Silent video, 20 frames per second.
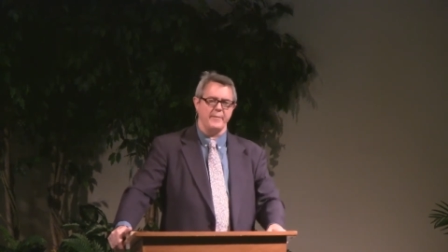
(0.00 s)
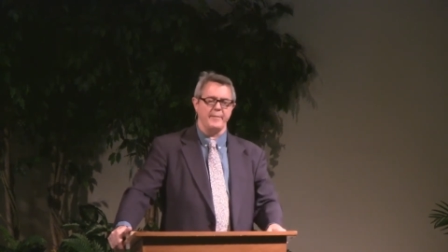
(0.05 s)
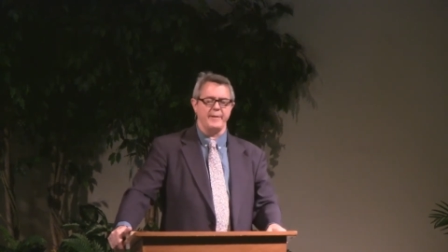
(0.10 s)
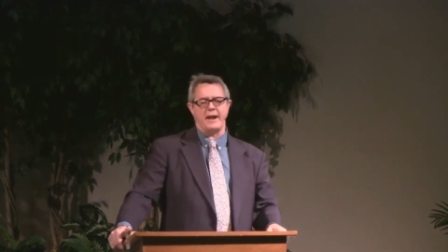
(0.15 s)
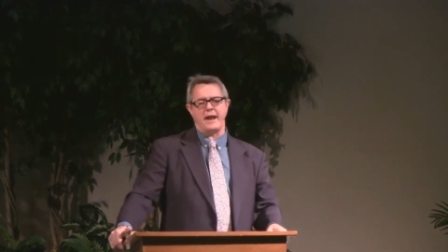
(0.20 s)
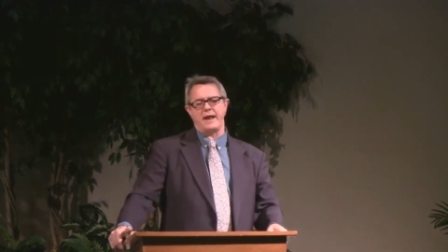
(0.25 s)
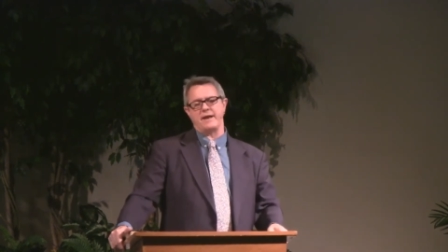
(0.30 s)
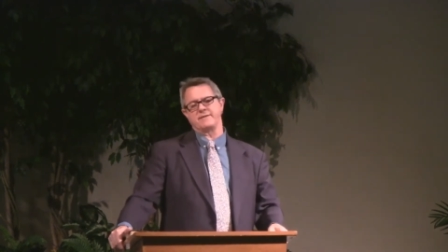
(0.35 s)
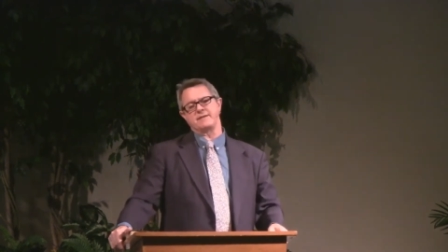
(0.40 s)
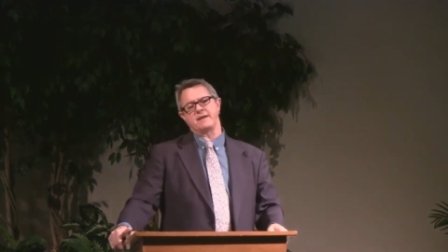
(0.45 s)
Oh, man,
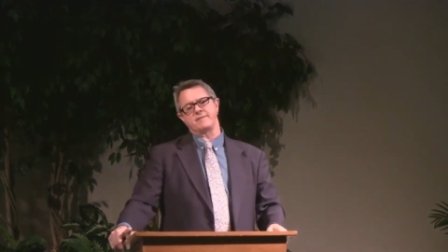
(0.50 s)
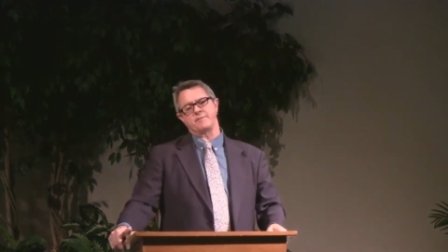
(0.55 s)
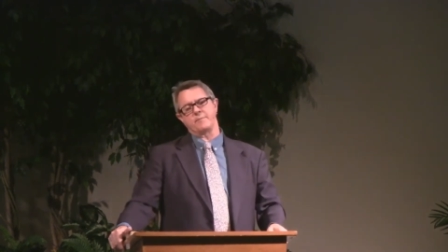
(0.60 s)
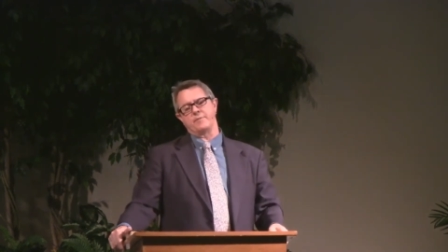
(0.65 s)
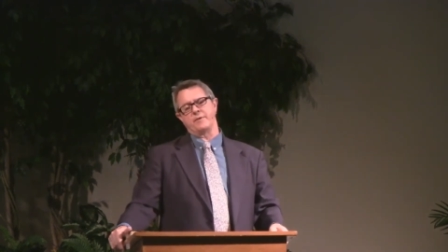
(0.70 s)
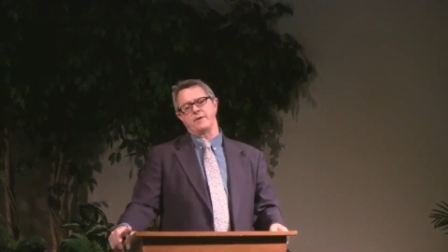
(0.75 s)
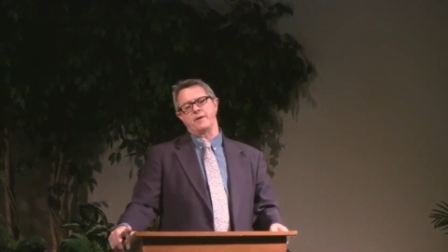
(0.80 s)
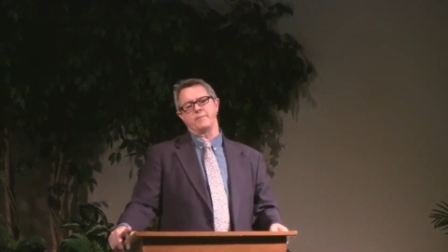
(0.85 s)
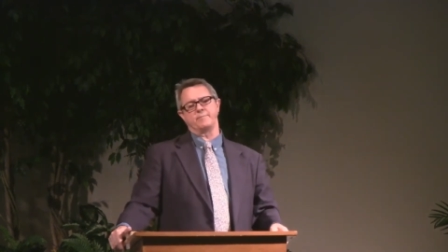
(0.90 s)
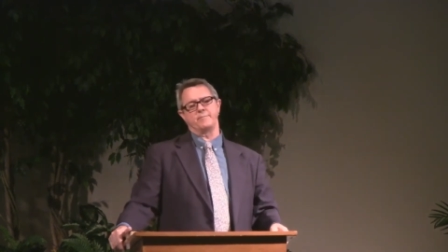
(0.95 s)
I just have to
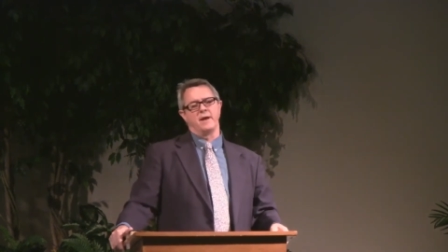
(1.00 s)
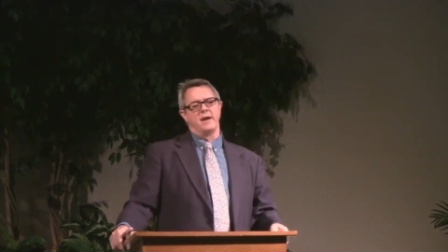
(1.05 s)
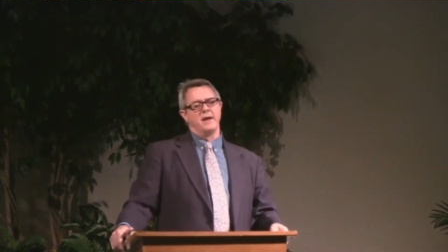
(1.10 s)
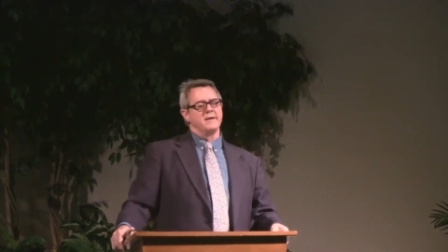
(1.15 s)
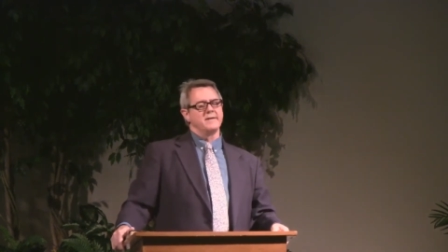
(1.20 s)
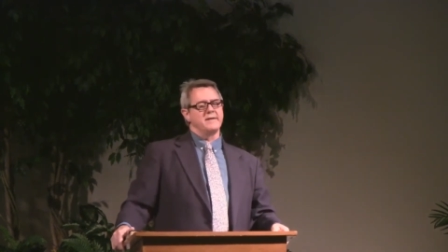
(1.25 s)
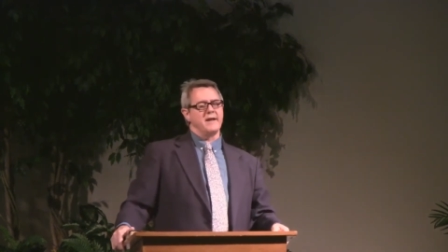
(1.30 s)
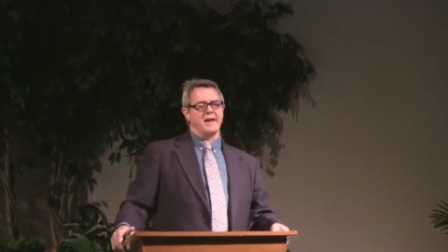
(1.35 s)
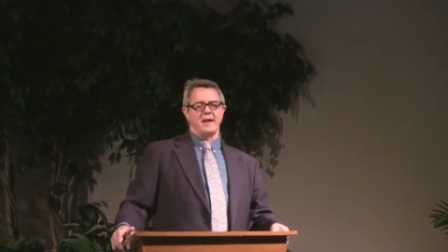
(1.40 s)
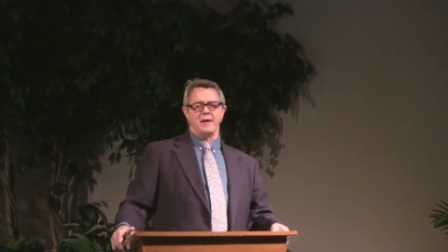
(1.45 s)
put up,
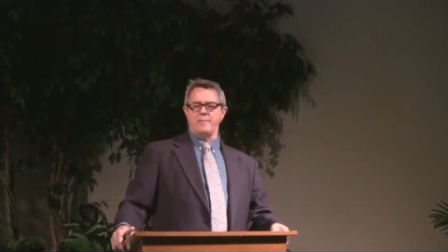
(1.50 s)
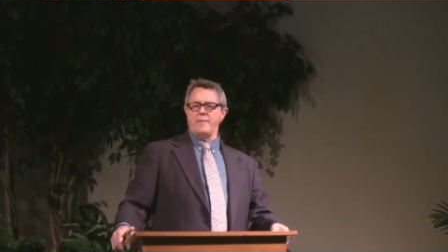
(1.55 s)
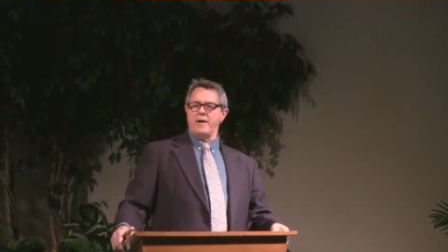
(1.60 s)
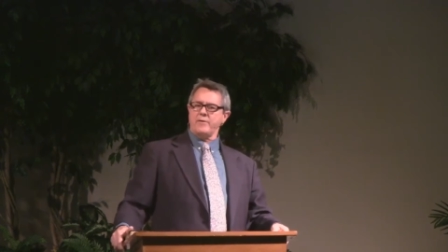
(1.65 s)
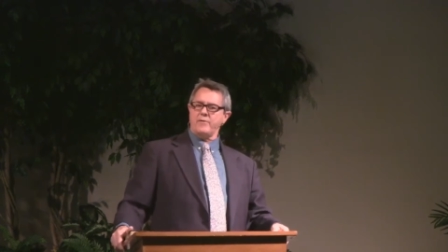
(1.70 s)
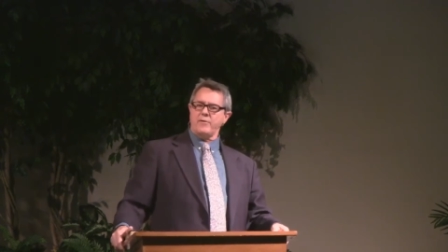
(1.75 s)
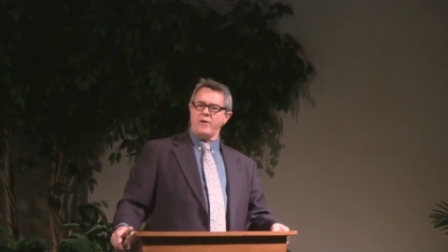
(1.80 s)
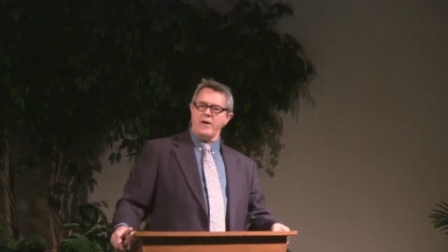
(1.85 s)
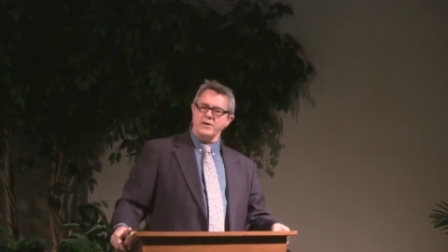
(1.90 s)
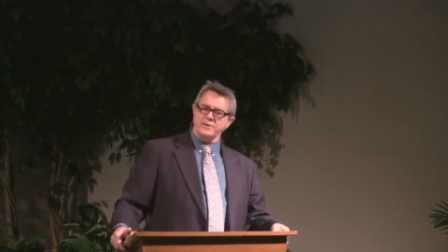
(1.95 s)
take up my
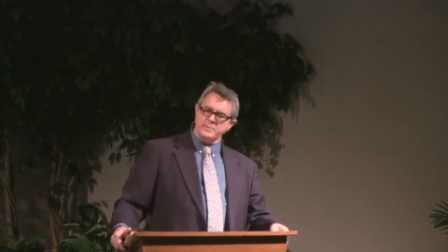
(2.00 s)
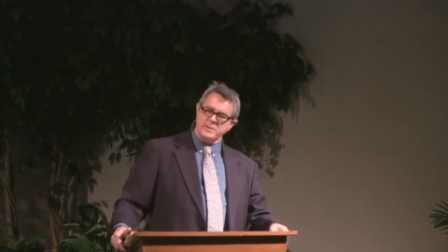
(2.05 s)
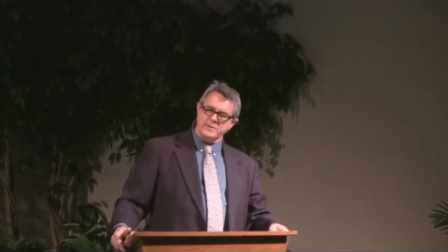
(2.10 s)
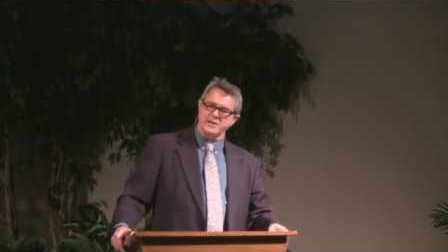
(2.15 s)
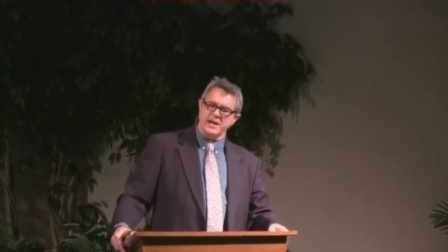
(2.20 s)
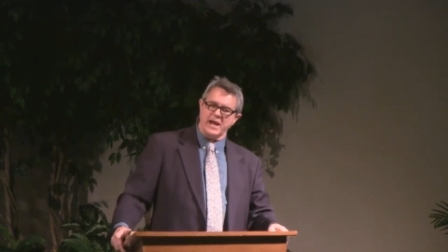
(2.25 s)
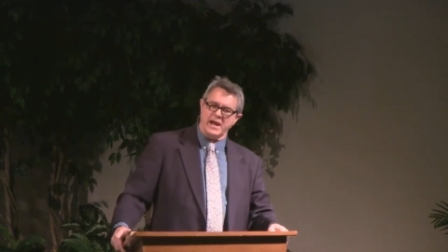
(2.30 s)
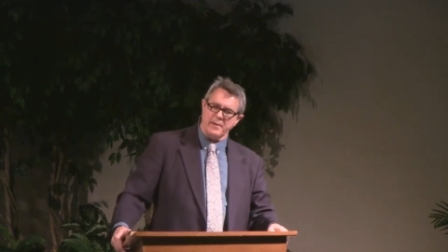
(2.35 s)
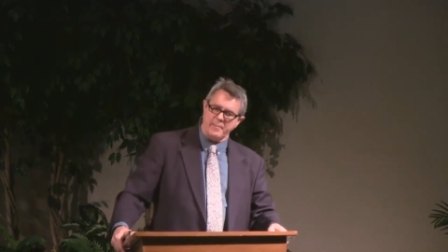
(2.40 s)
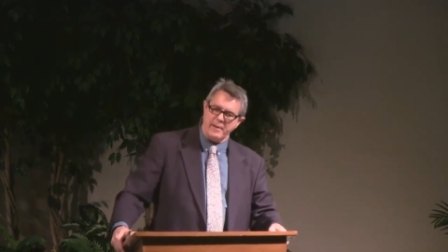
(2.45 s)
cross, but you
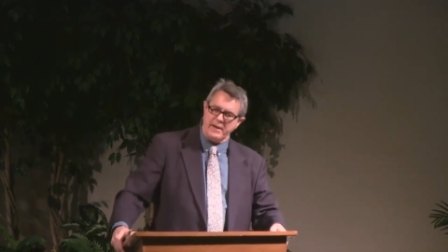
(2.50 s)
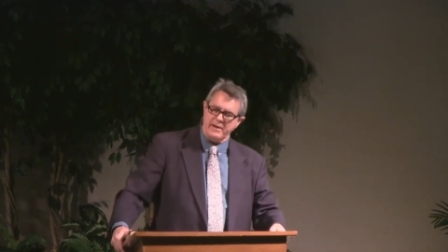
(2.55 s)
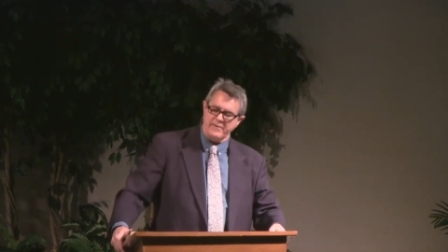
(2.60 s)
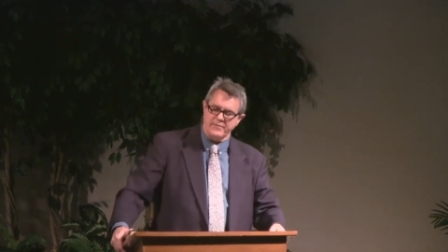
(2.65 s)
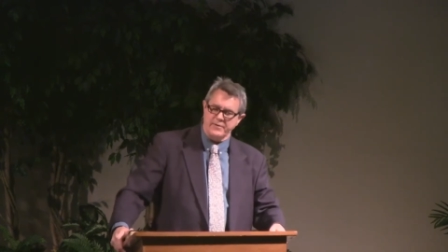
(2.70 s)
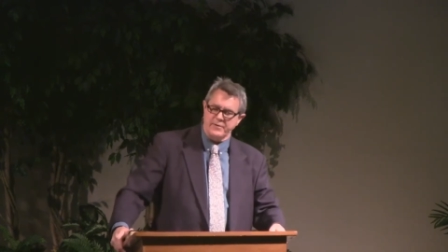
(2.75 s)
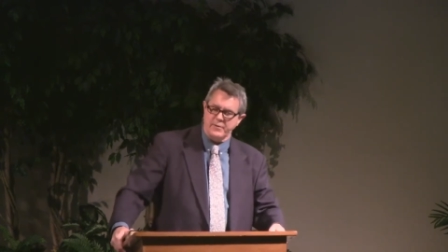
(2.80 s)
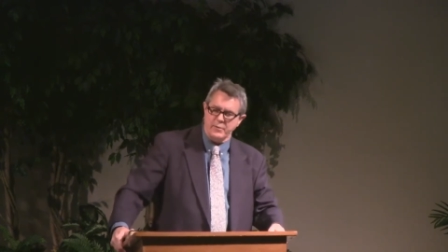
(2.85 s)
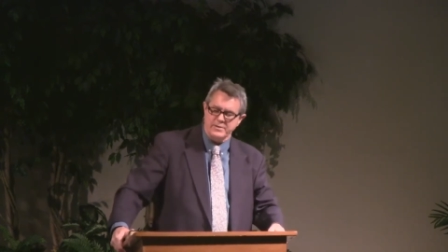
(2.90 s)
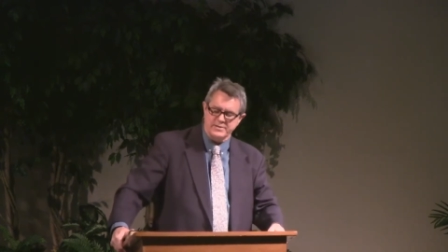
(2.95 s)
got a beating
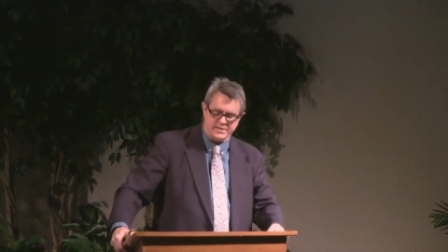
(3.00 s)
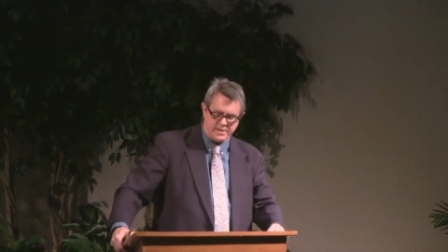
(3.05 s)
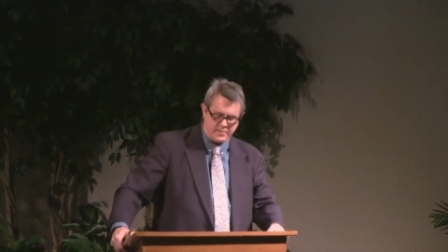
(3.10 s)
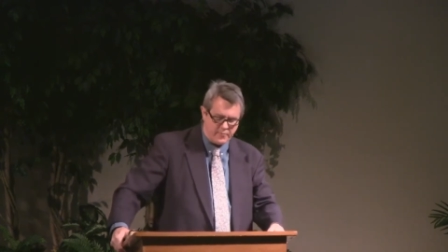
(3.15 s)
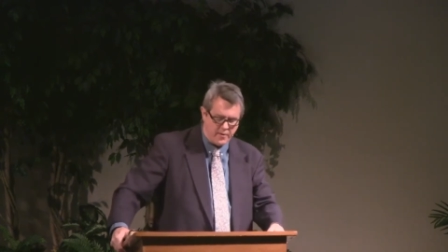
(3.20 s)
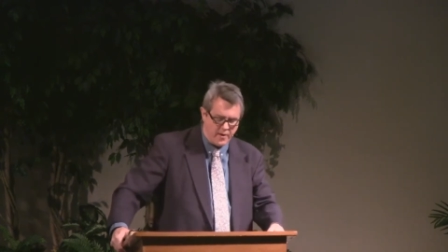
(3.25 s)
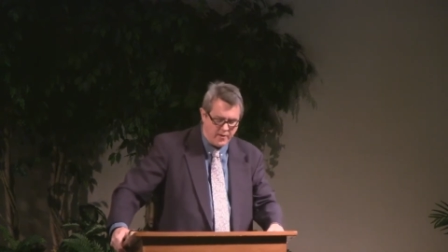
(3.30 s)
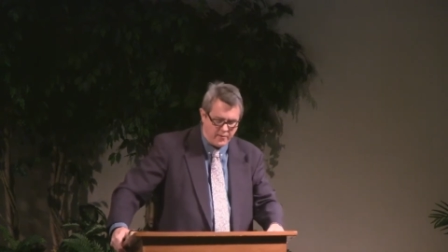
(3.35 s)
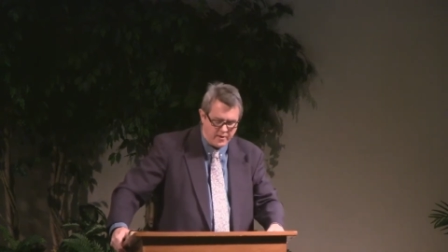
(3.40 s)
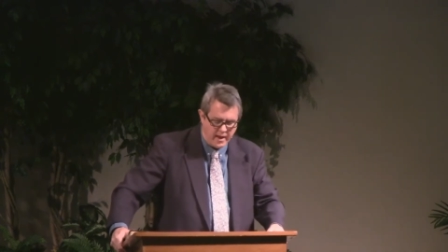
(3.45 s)
for doing something
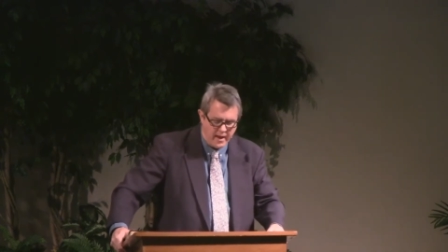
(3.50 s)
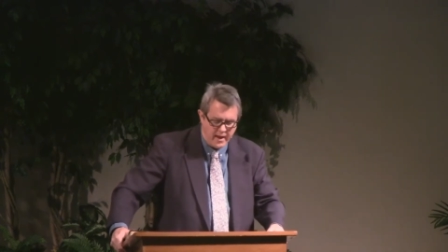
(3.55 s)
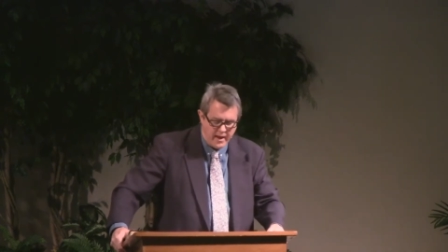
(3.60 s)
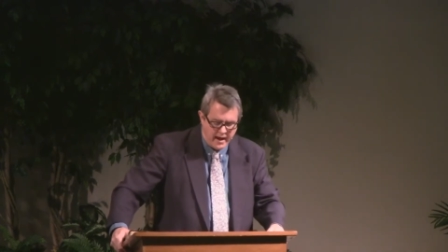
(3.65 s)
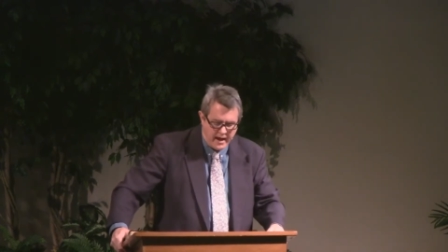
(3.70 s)
wrong.